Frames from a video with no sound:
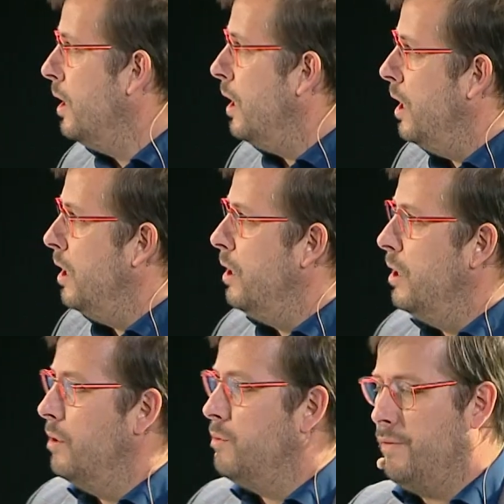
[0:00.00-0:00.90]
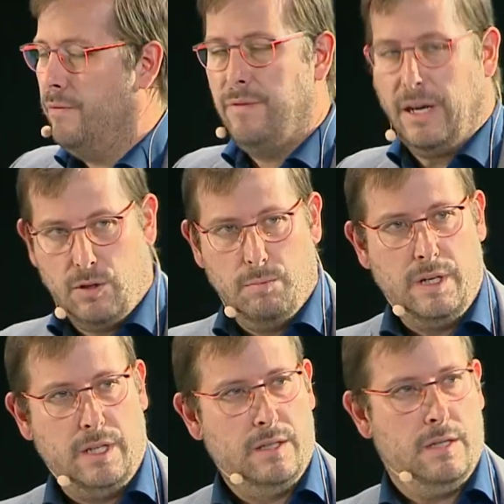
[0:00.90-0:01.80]
uh with vacuum
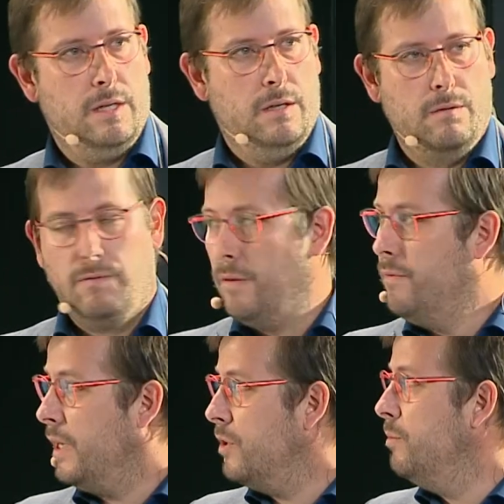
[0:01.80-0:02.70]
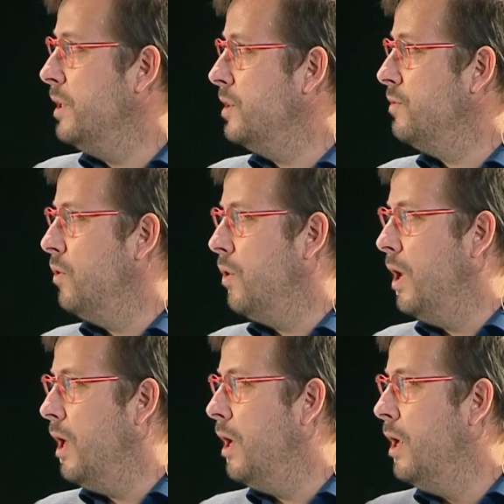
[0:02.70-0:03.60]
links, uh, vacuum links for,
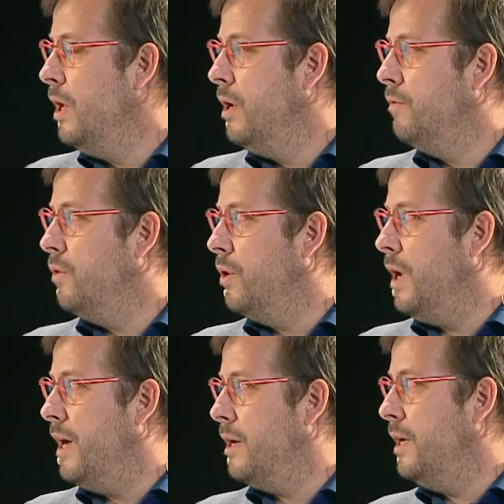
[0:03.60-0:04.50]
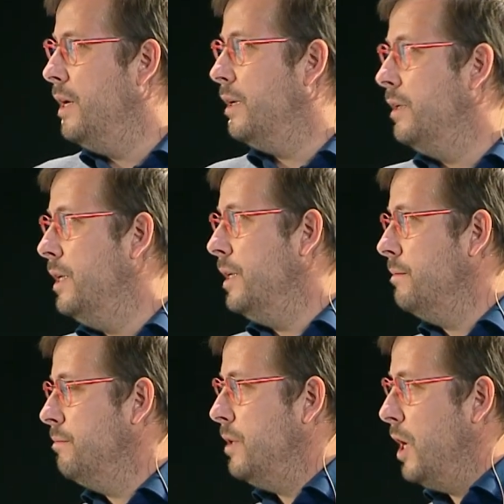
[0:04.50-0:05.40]
uh, for air, air,
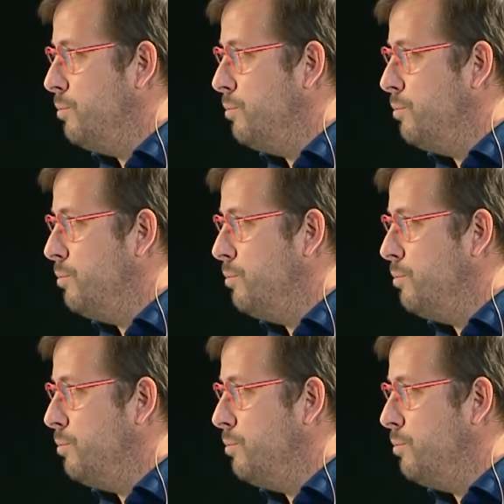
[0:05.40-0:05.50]
air